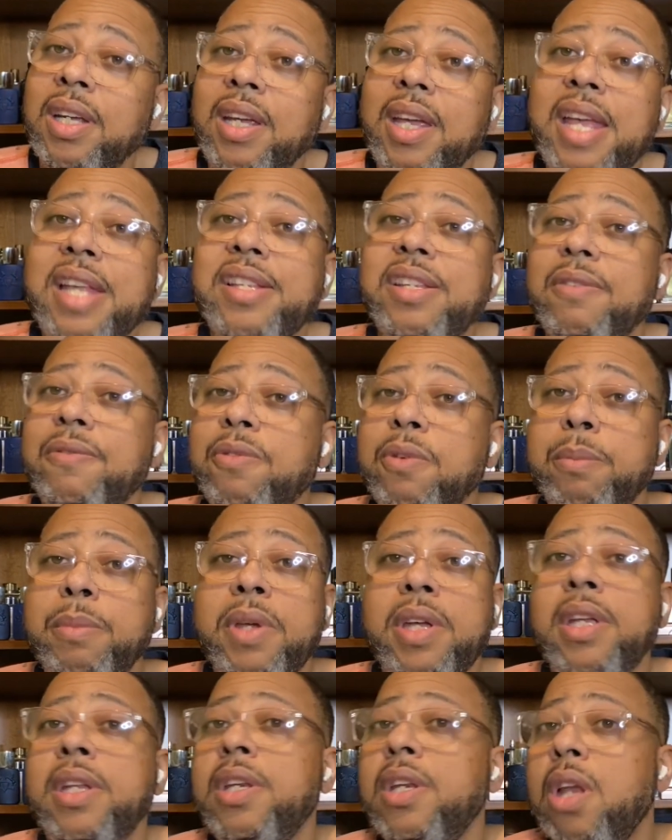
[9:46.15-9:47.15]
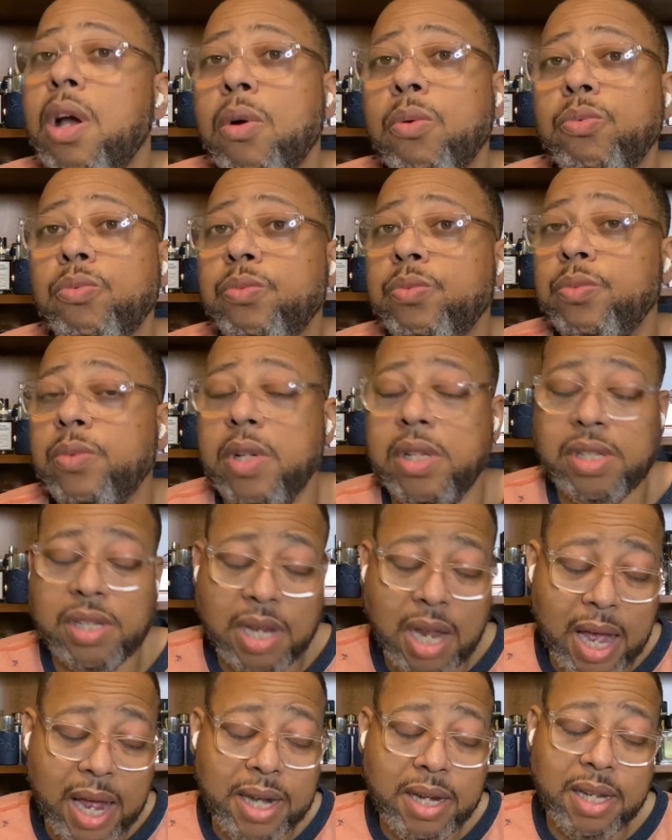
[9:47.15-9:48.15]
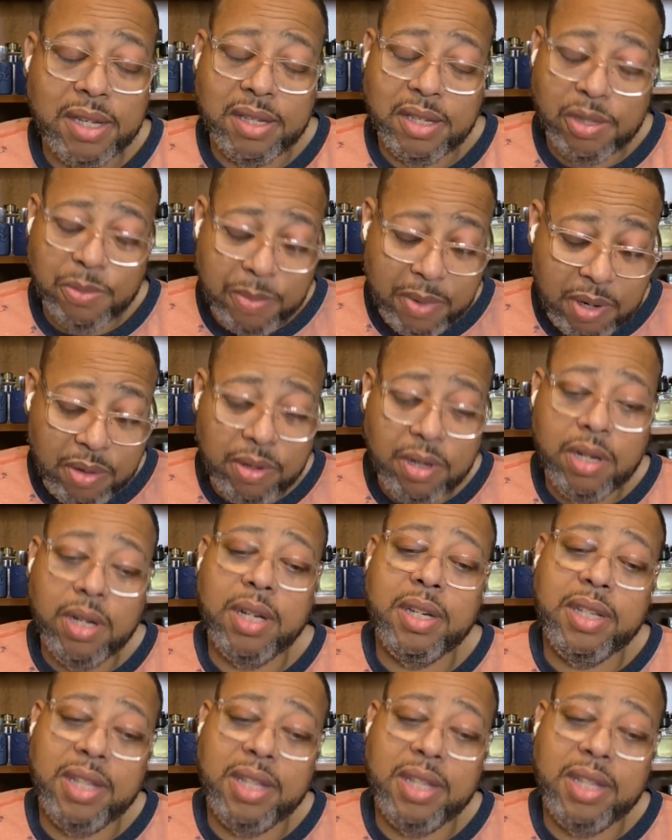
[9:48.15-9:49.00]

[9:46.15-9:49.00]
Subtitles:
Is it for me? No, it's not. Does it smell good?